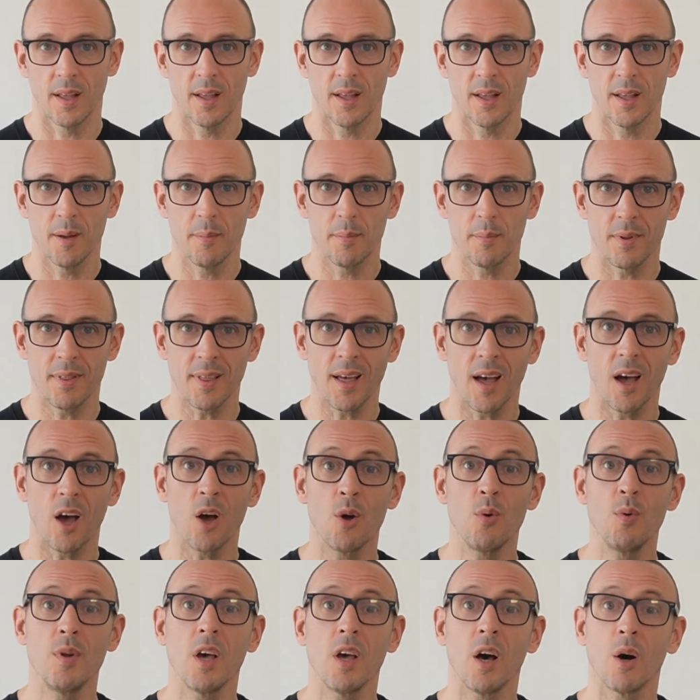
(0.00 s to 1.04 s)
But that
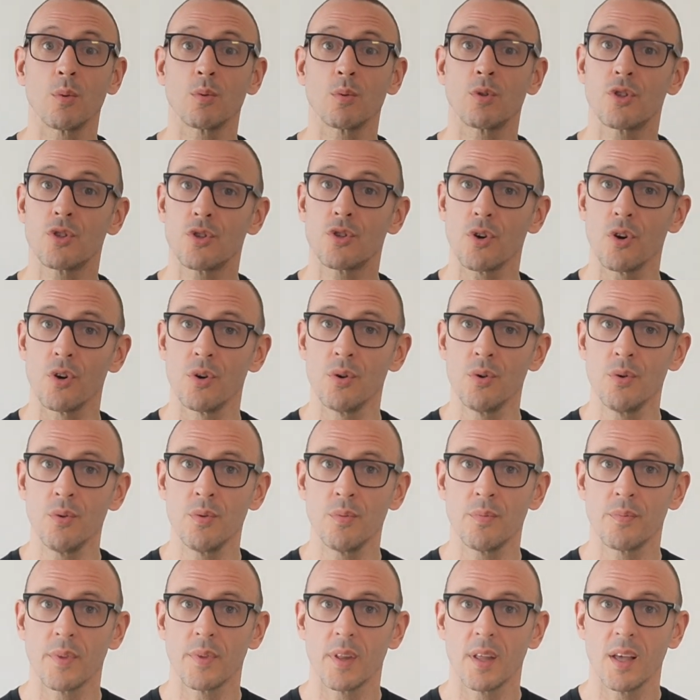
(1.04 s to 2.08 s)
only holds true
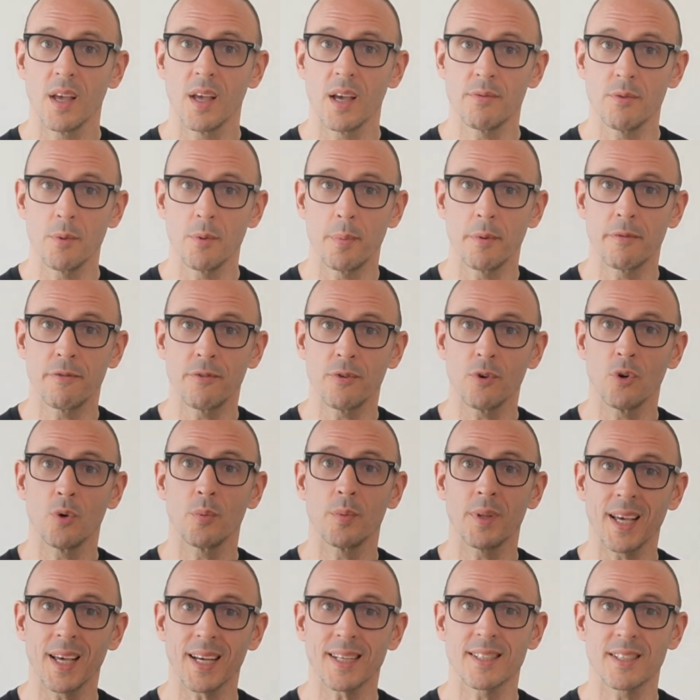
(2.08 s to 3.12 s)
if you perform the
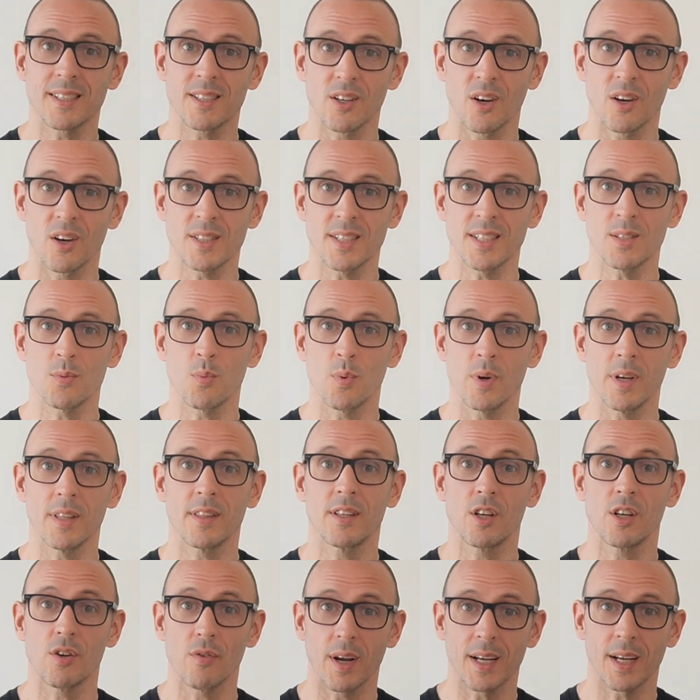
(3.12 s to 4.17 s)
exercises with
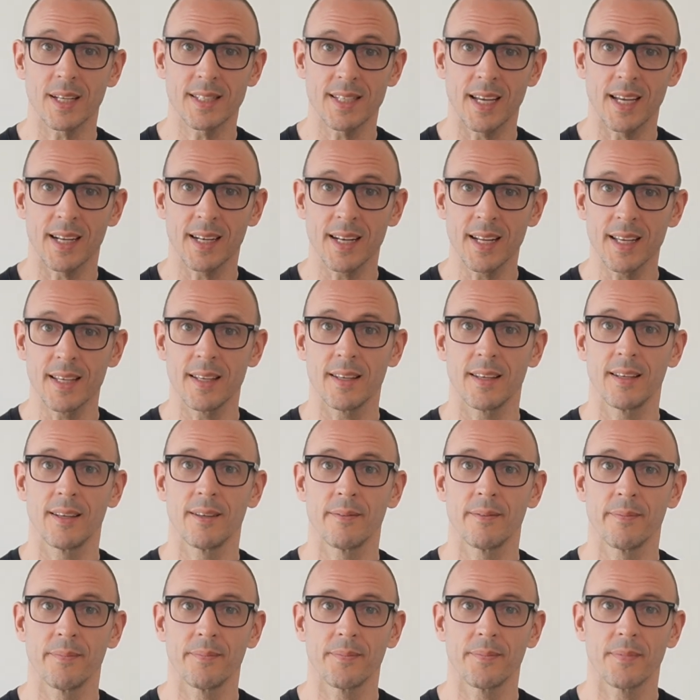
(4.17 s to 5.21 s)
correct technique.
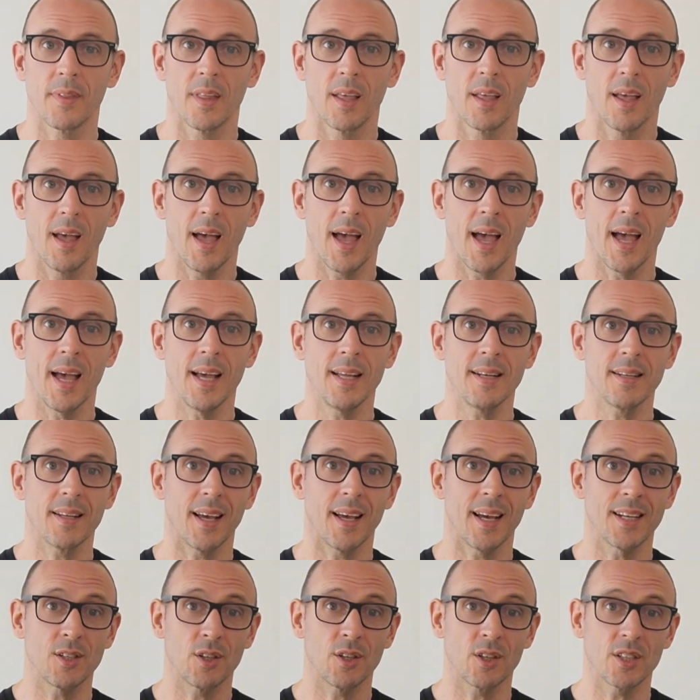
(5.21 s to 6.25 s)
And
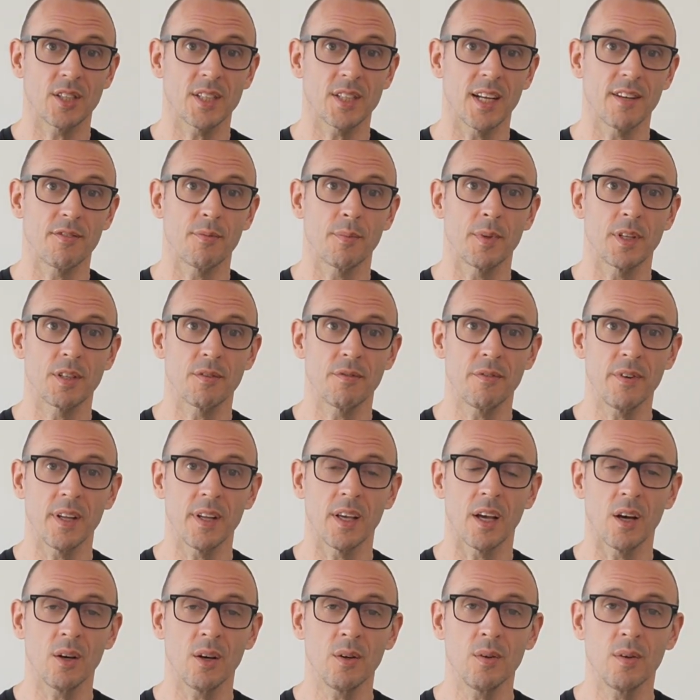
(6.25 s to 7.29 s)
as you can see from this
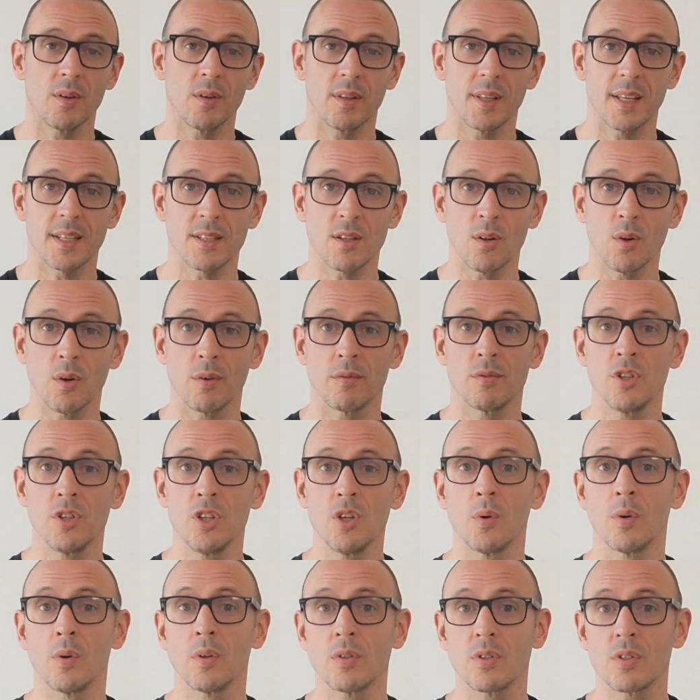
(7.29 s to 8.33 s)
video, there's a lot of
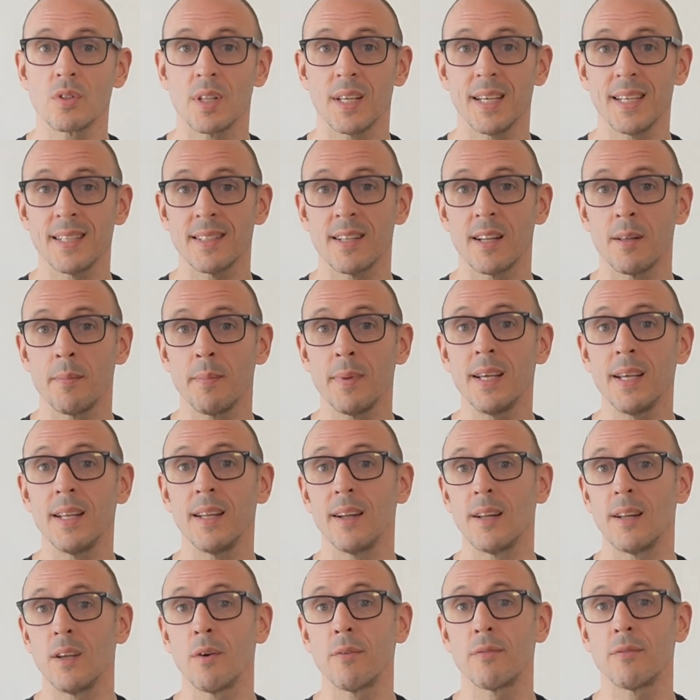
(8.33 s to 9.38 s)
nuance that isn't
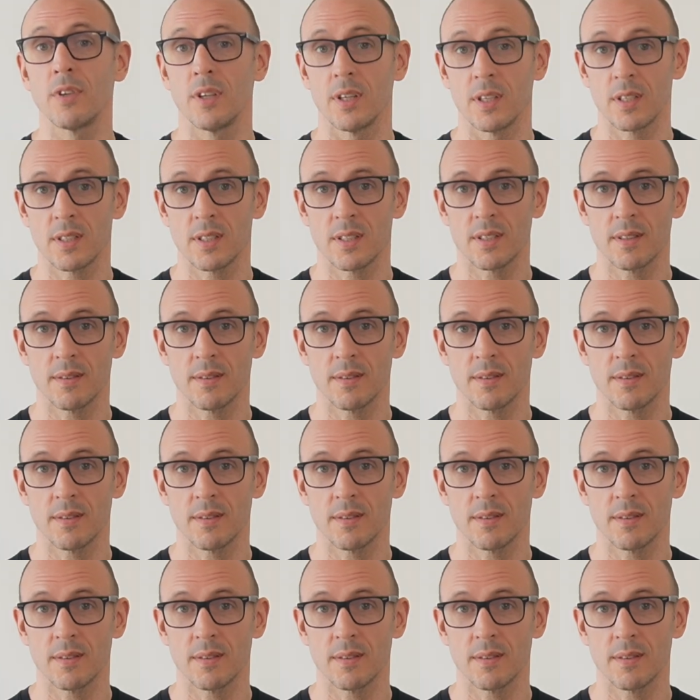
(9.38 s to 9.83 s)
immediately obvious.